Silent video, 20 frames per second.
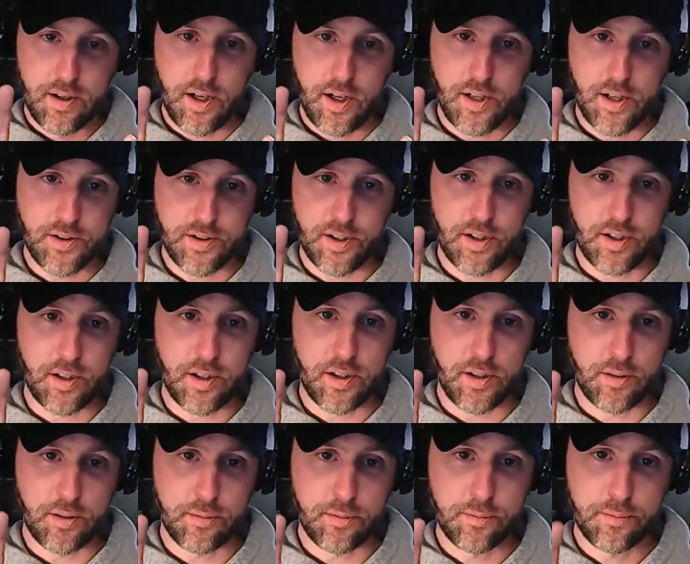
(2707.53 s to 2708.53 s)

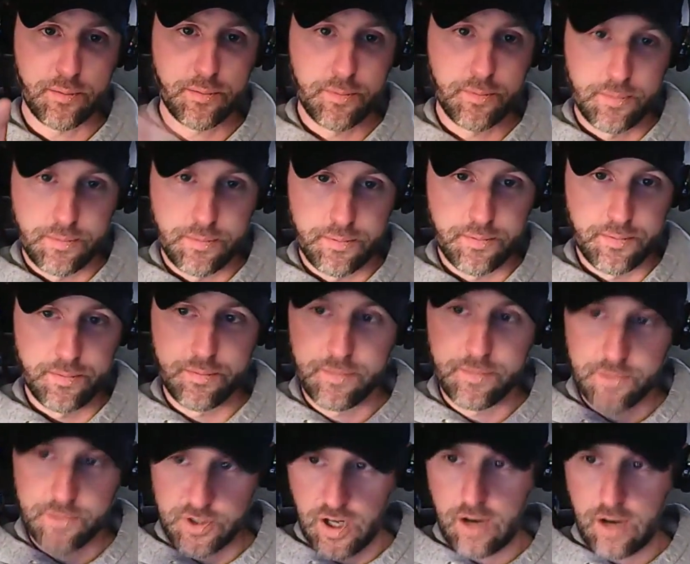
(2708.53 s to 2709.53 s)
until
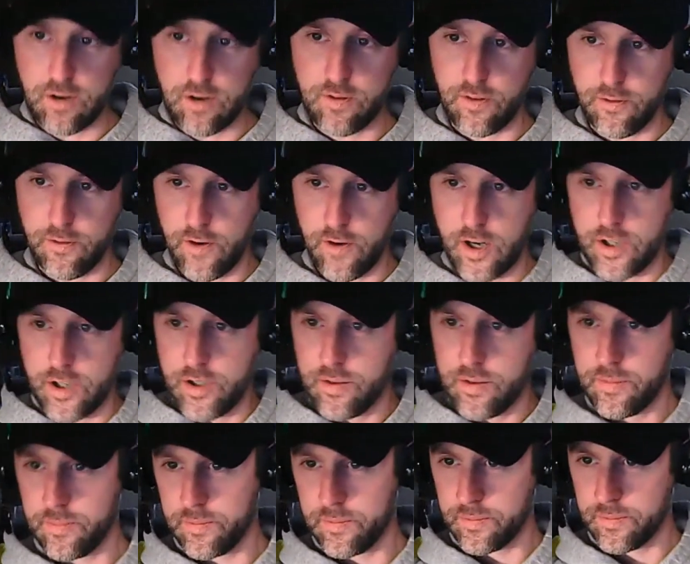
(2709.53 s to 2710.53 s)
starting over fresh.
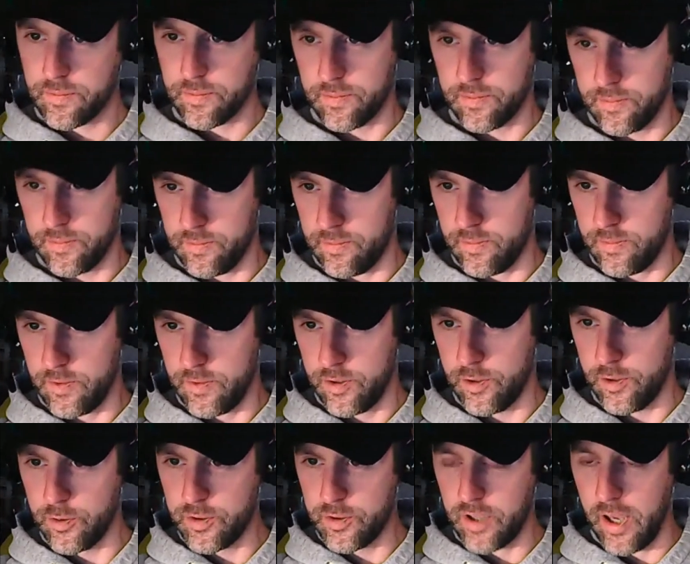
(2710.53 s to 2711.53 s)

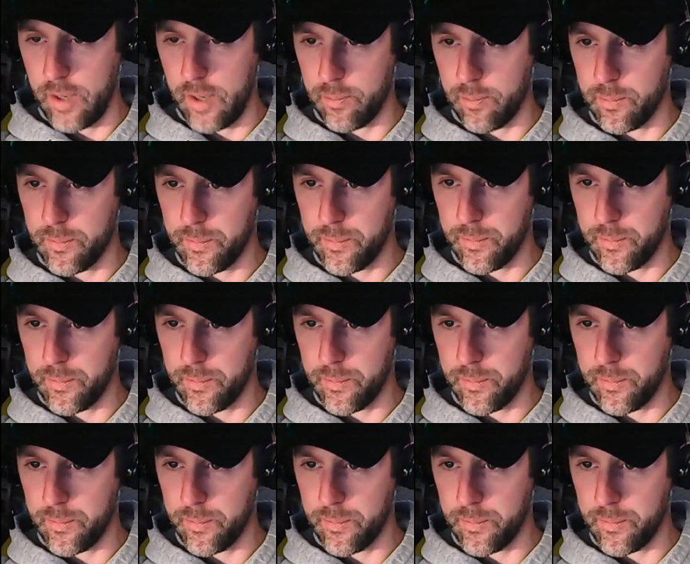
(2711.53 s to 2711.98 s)
New scape.